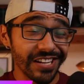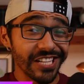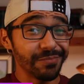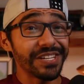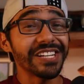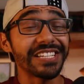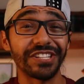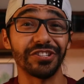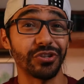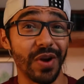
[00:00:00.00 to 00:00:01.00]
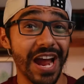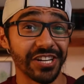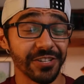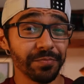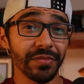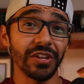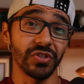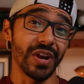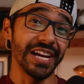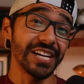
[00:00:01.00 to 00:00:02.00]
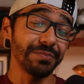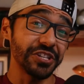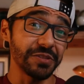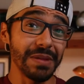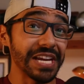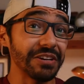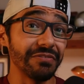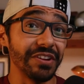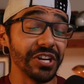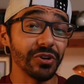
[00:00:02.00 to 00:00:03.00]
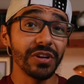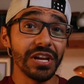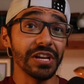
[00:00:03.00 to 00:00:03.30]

it's because it's trash. So I ended up just making a video